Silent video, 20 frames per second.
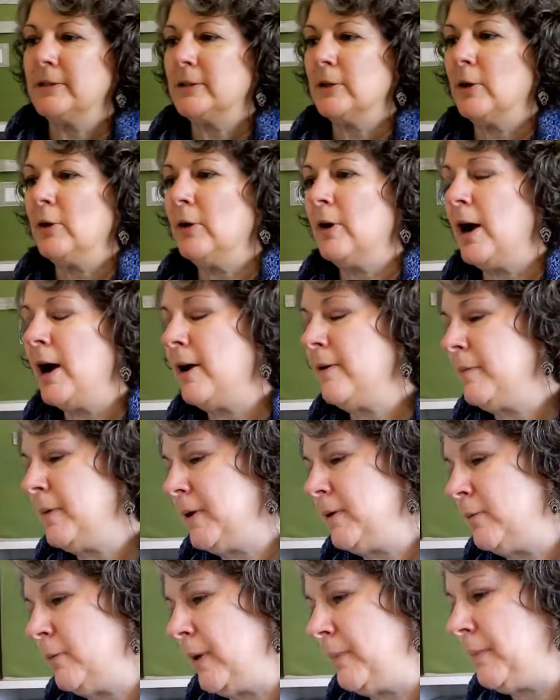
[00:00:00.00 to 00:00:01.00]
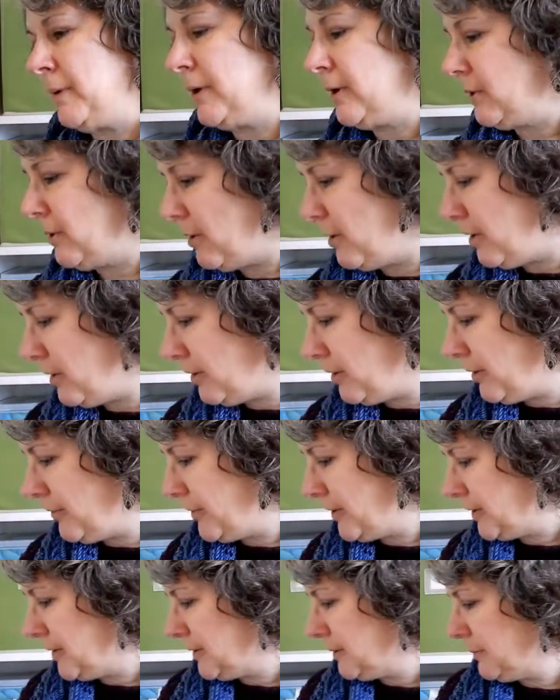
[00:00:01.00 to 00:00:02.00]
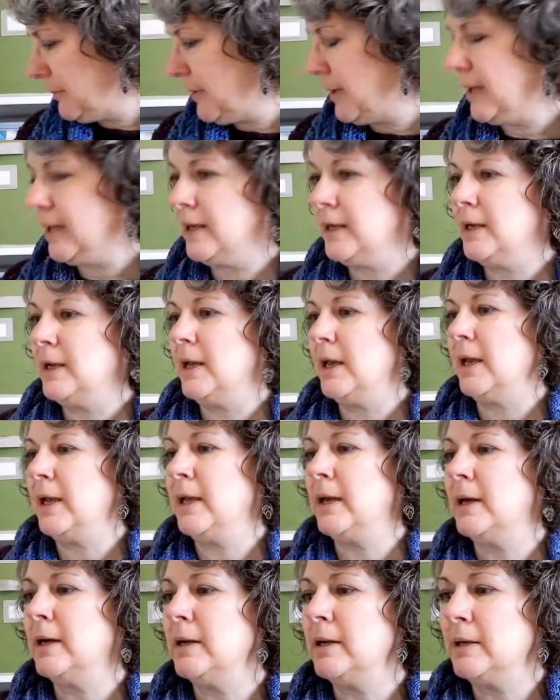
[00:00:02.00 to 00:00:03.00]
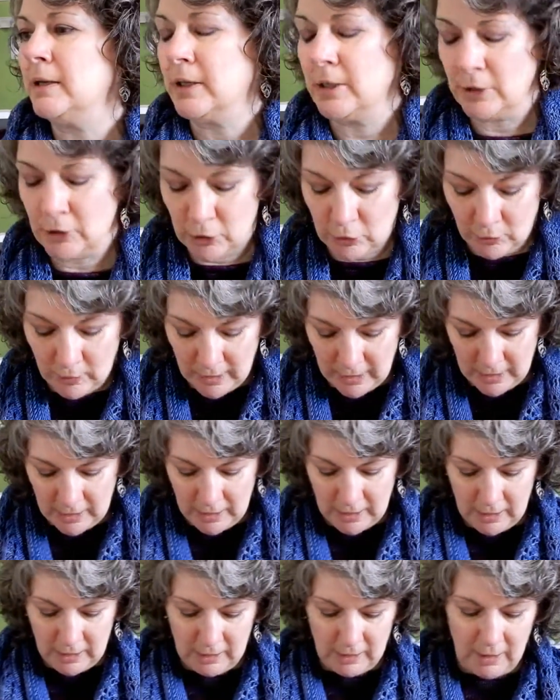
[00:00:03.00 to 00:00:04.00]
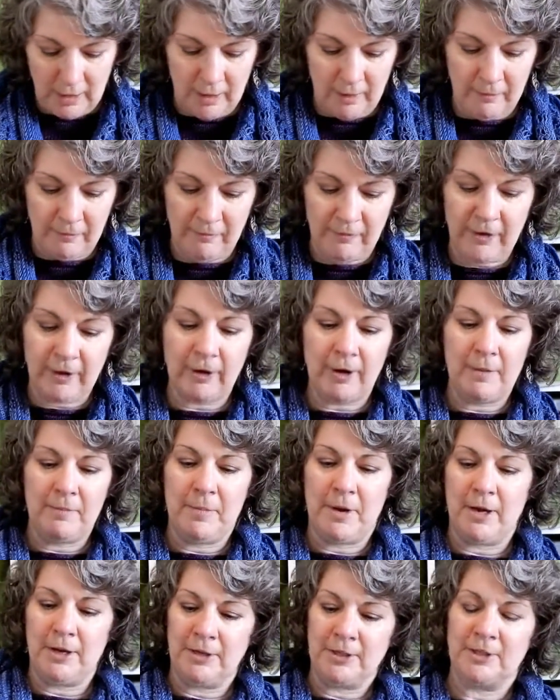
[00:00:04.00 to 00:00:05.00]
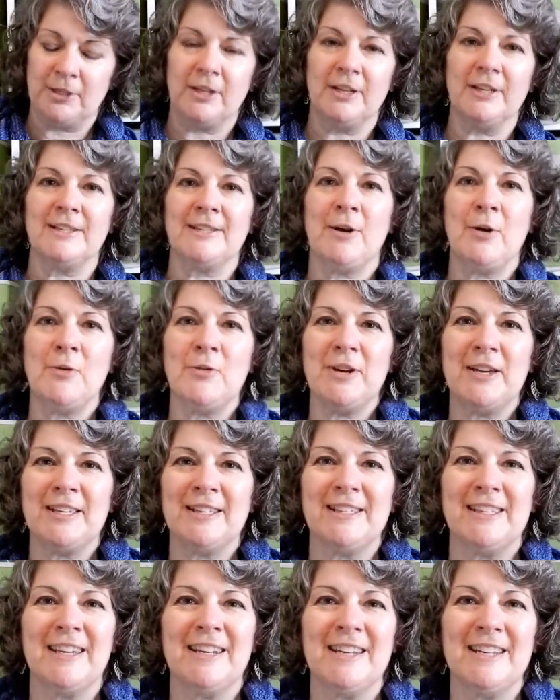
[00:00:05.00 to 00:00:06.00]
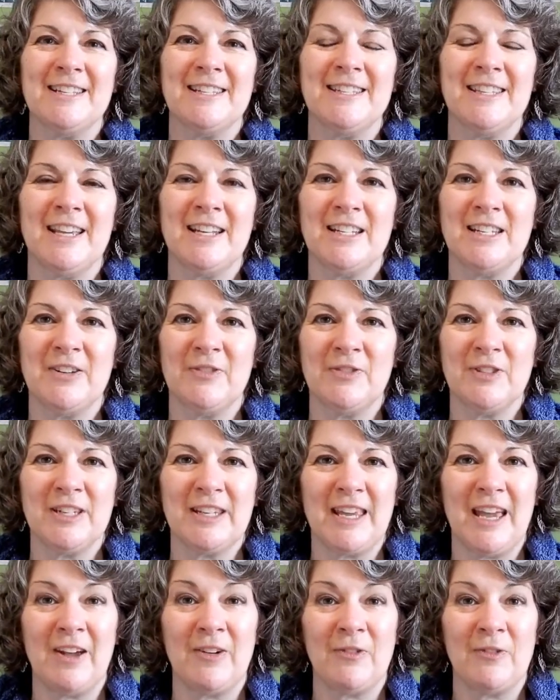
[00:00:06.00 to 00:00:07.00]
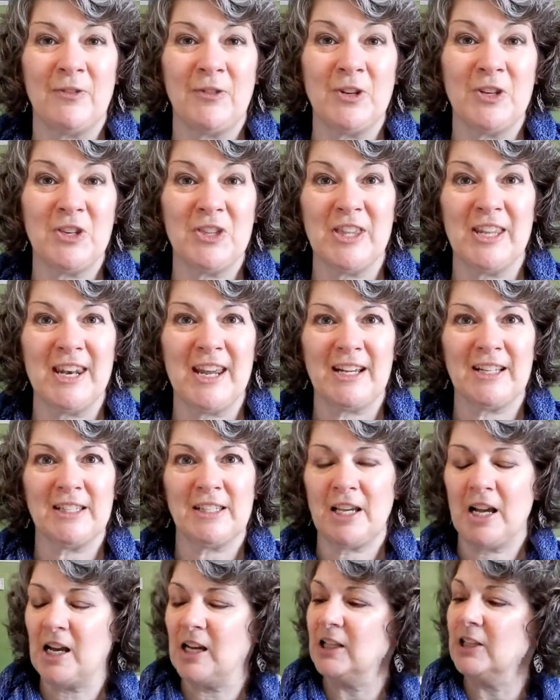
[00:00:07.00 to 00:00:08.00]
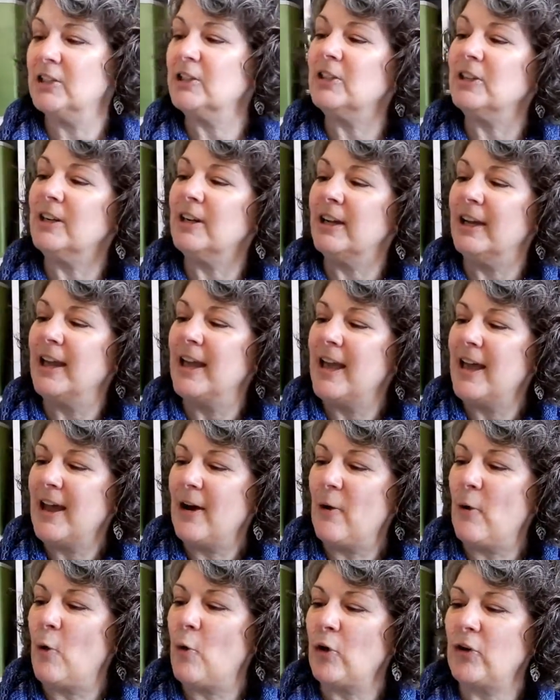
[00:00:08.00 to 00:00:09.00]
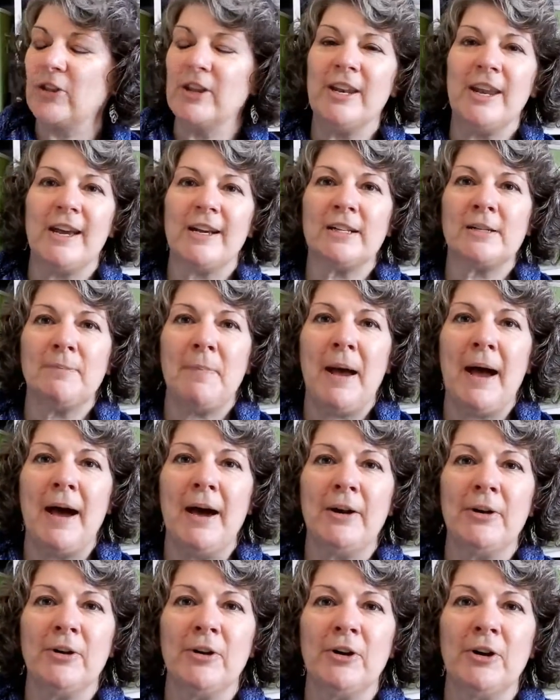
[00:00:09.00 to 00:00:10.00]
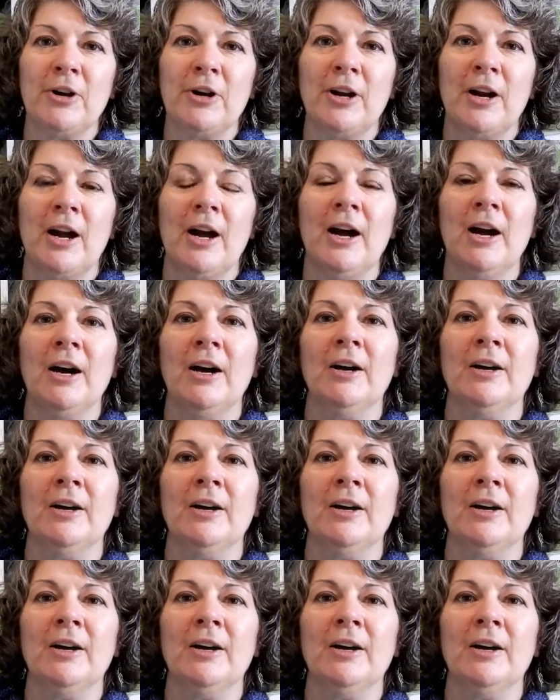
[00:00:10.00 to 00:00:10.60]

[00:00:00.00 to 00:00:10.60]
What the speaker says: So I've been whipping along on this one and enjoying it very much. It's always an incentive to get to the next color or the next pattern